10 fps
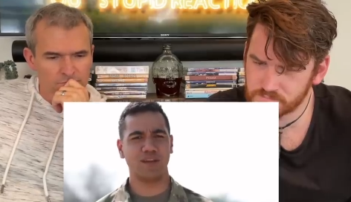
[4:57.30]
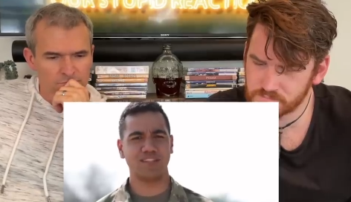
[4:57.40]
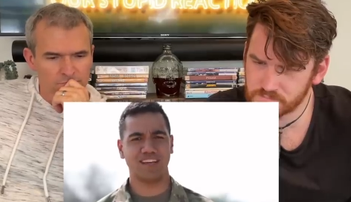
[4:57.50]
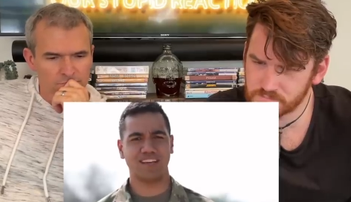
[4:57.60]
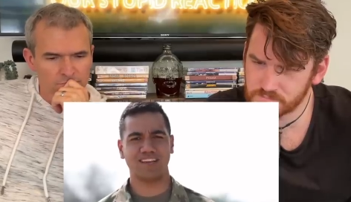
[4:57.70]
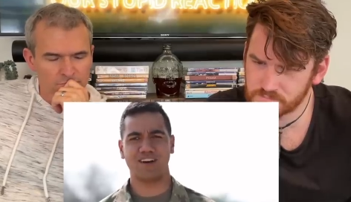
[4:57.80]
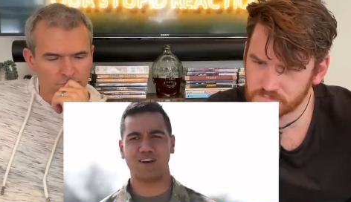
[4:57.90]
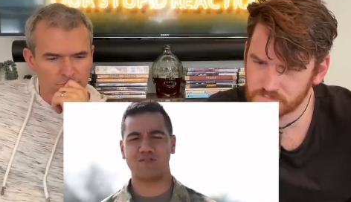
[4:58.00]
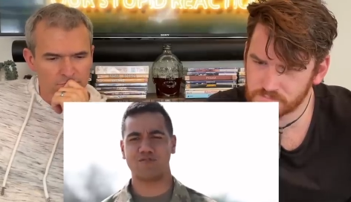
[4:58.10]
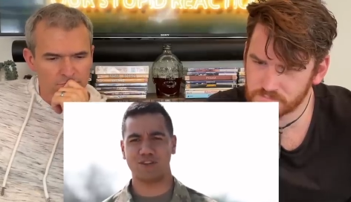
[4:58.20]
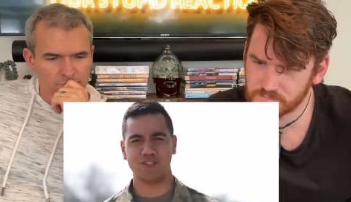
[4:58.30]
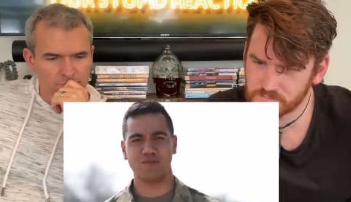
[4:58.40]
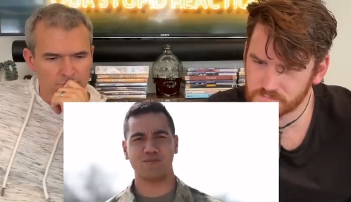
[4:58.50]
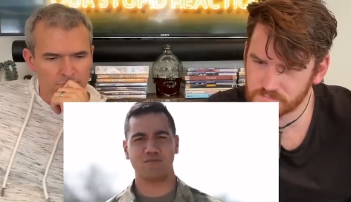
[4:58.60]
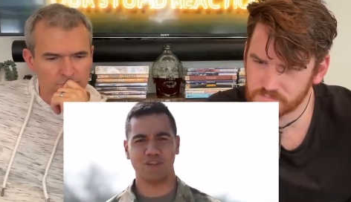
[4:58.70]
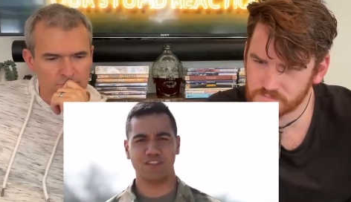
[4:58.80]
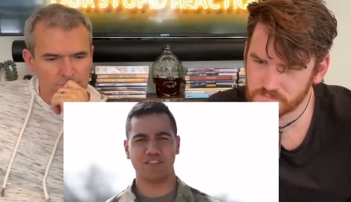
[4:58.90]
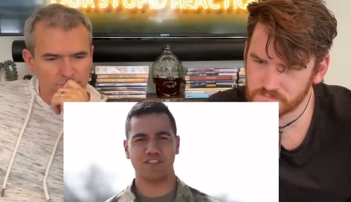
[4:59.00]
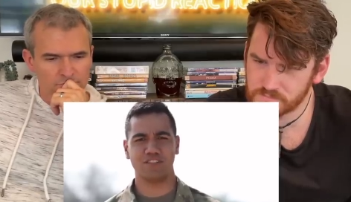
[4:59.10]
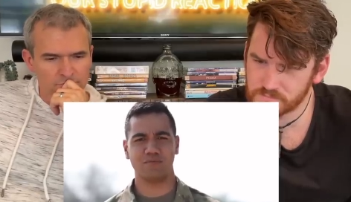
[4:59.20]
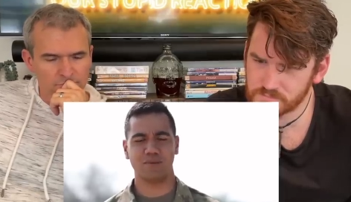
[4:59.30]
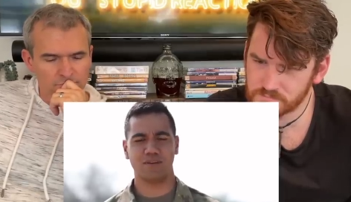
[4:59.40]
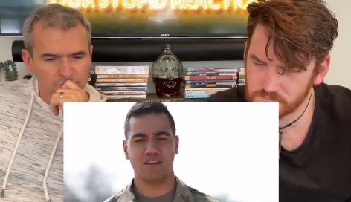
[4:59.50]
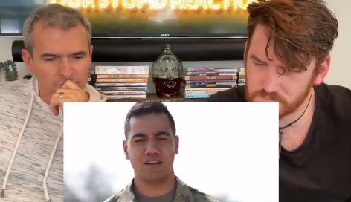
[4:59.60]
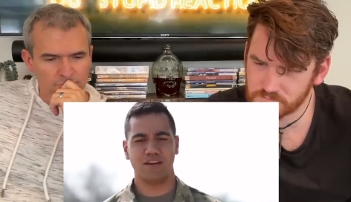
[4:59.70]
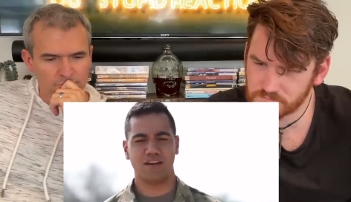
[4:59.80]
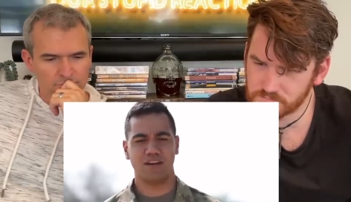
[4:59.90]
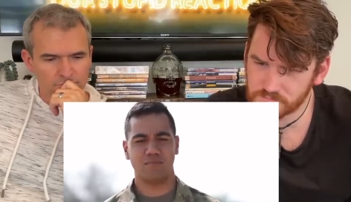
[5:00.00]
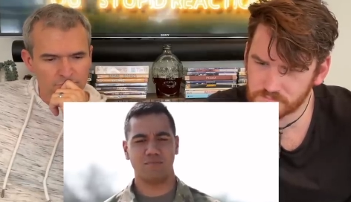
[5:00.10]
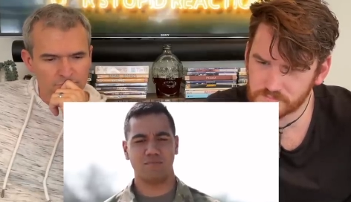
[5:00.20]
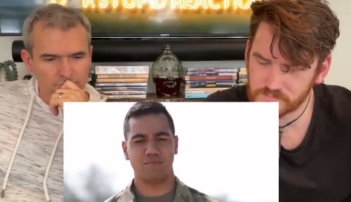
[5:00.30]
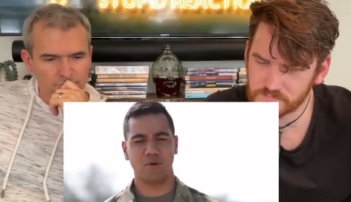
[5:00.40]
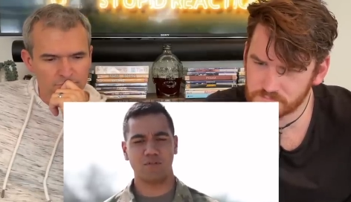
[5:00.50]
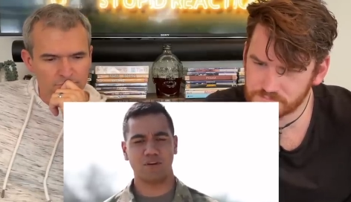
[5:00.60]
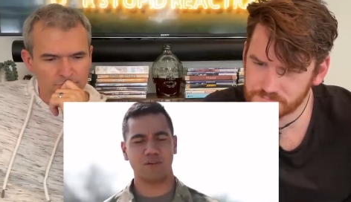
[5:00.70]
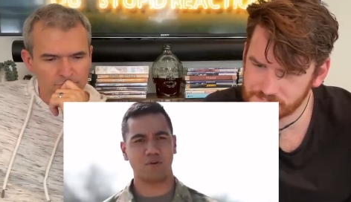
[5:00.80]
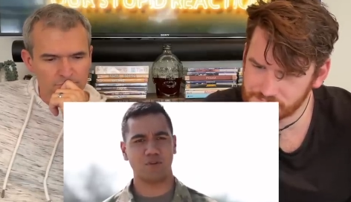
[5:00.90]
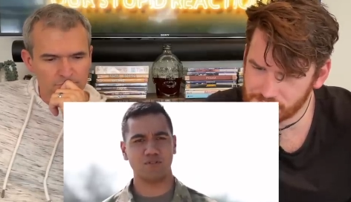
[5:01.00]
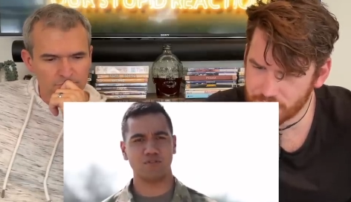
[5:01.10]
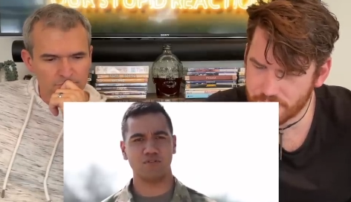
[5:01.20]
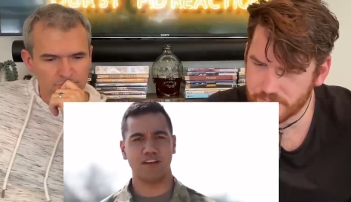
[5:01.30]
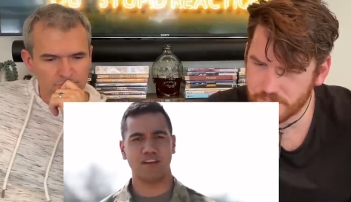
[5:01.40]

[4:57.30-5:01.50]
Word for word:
Speaker 1: maintain our friendship and relationship, uh, both on a personal